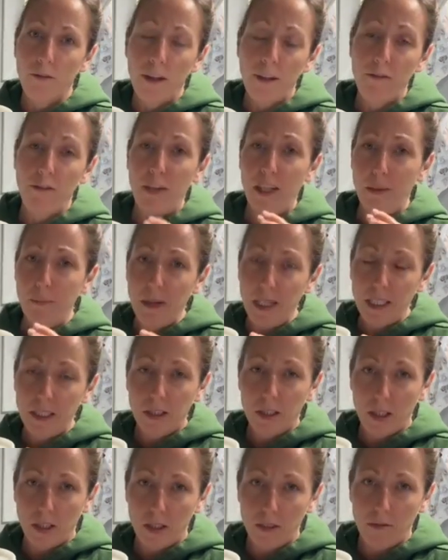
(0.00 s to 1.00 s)
If I feed my
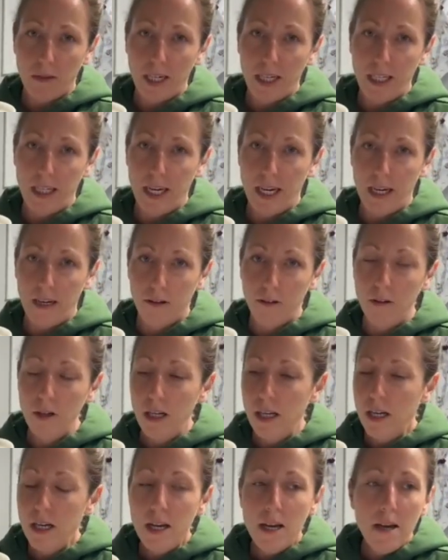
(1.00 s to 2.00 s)
starter right now,
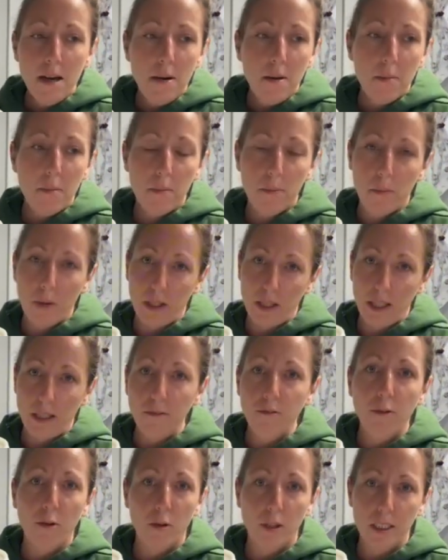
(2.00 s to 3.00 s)

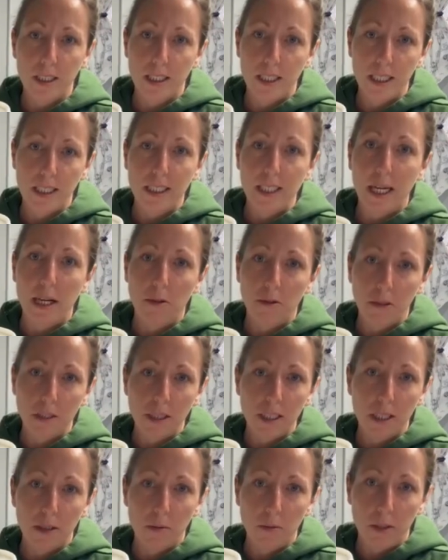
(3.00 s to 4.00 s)
within 4 to 6
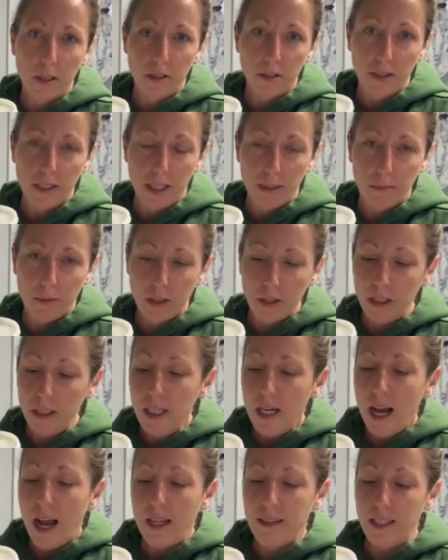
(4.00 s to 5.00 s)
hours, it will double.
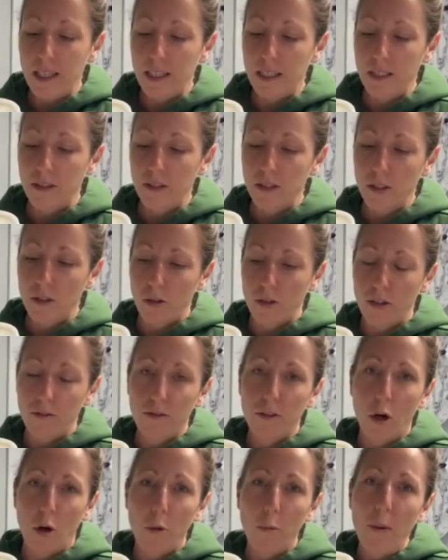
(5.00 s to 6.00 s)
And then it'll sort
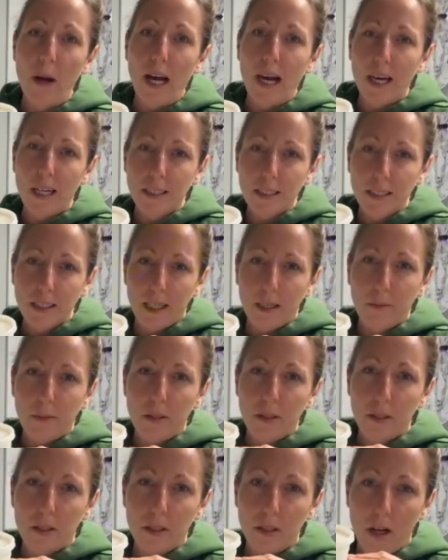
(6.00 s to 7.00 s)
of go past
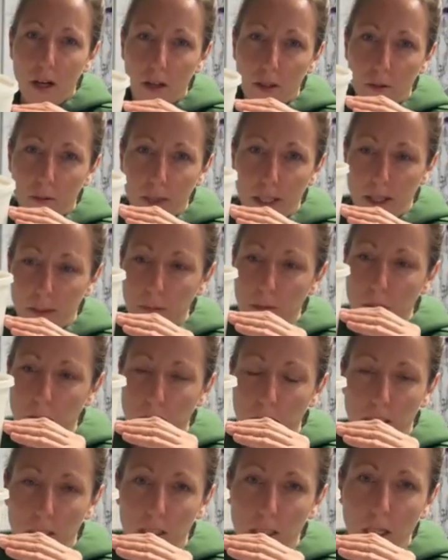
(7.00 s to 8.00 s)
double all the way up
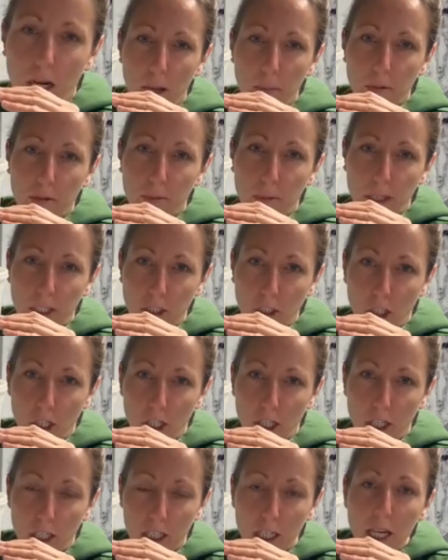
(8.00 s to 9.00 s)
close top of my
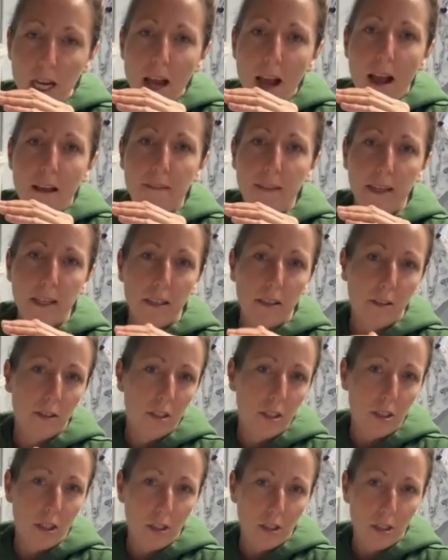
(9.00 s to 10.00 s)
jar, and then it'll
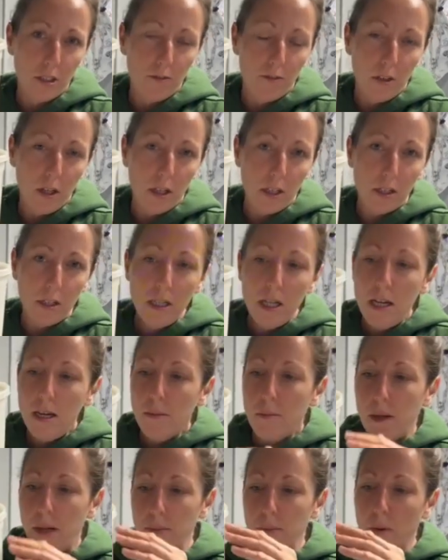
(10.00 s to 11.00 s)
start to fall.
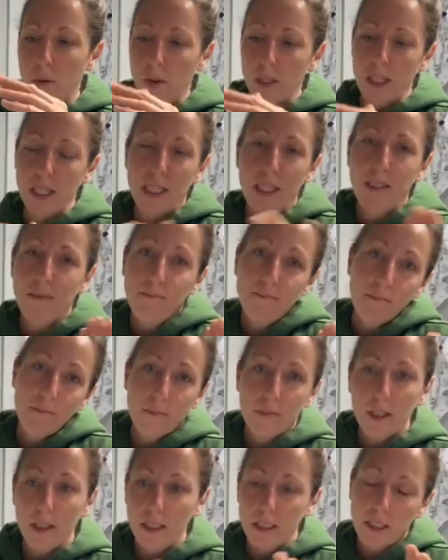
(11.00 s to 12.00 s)
By morning,
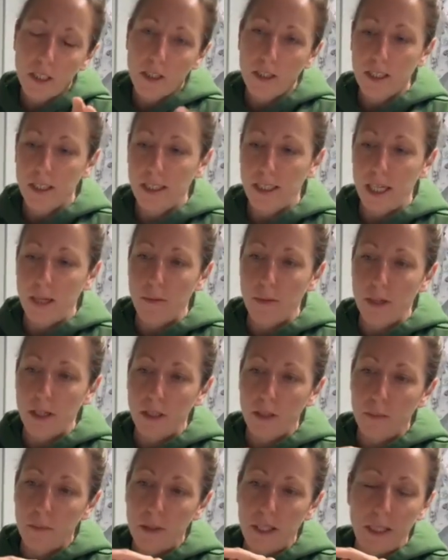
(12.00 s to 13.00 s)
it's hard to say where
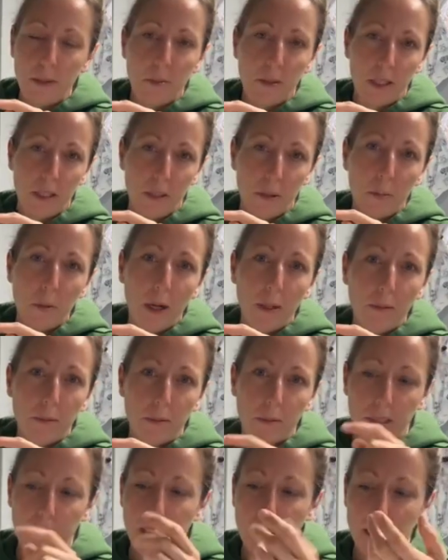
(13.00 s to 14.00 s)
it'll be, but it'll
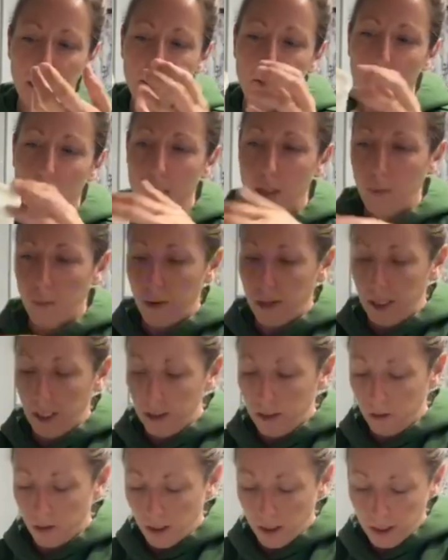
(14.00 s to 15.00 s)
probably still look pretty
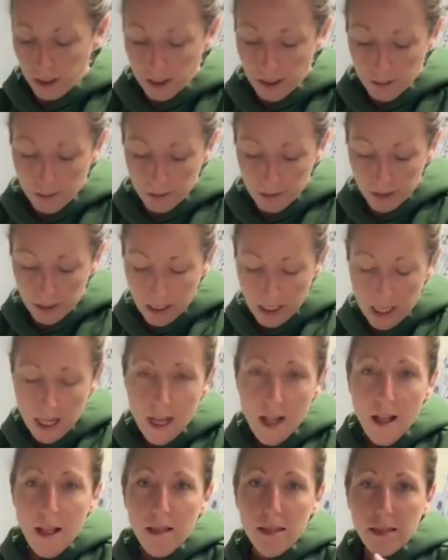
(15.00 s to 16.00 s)
close to double.
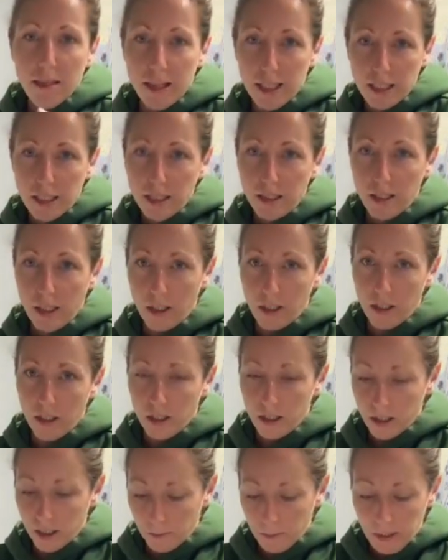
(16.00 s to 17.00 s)
This
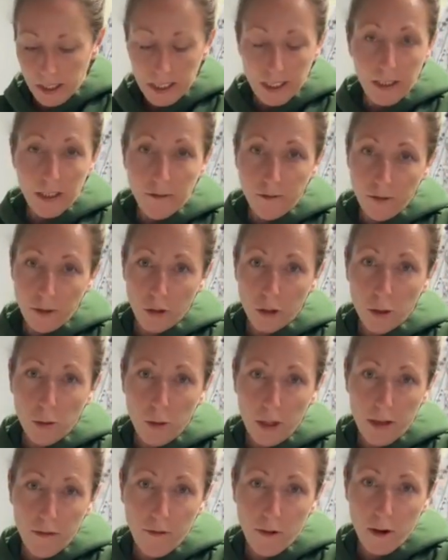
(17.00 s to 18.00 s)
starter's been a full
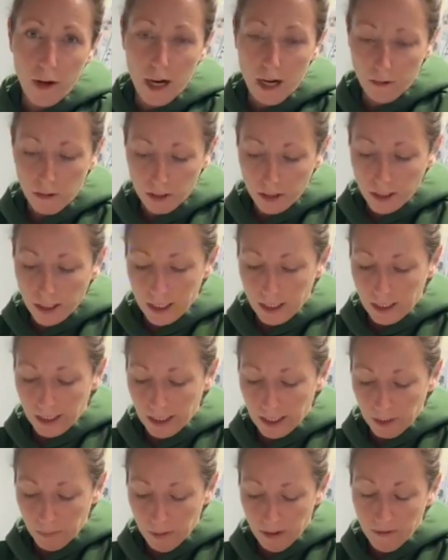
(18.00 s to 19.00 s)
24 hours since
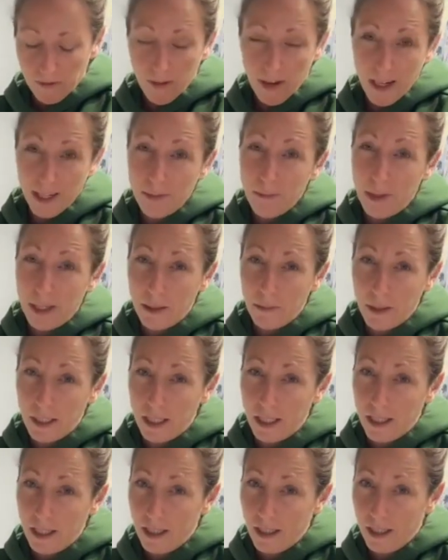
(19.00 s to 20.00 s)
it's been fed,
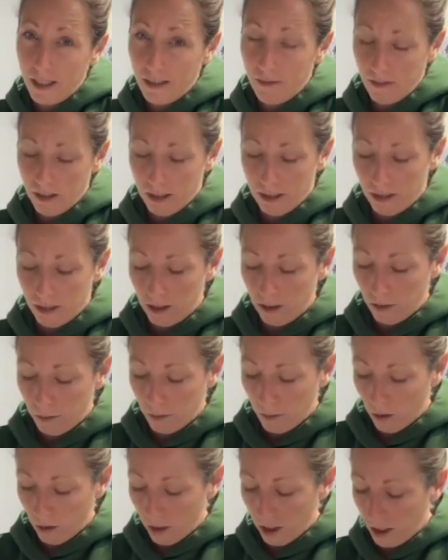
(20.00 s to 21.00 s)
maybe even a little
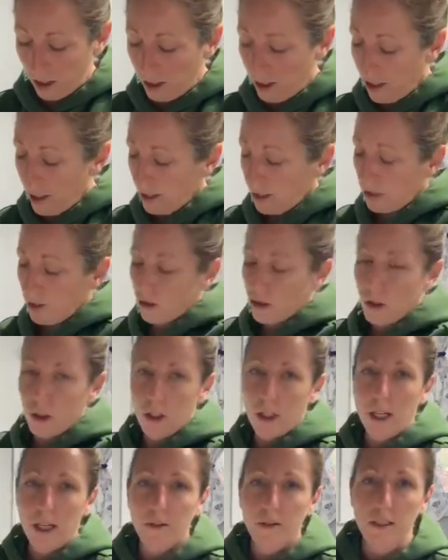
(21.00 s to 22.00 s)
more. So I'll
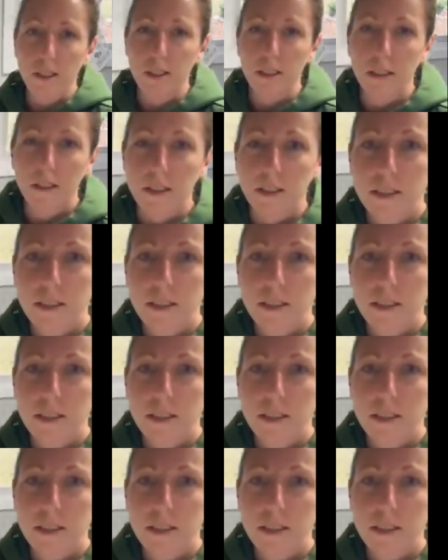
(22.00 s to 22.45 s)
show you how it